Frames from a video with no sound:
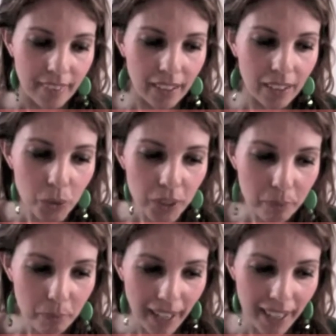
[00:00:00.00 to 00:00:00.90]

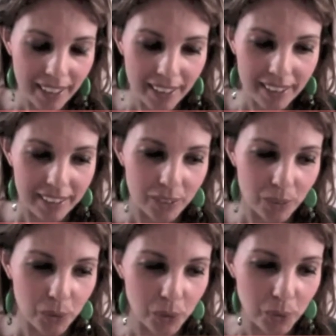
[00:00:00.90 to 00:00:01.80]
Looking back
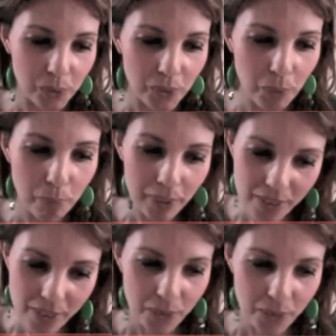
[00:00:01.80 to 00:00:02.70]
to the
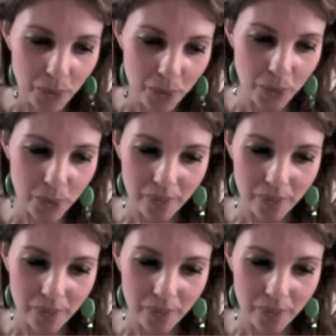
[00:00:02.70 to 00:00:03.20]
person you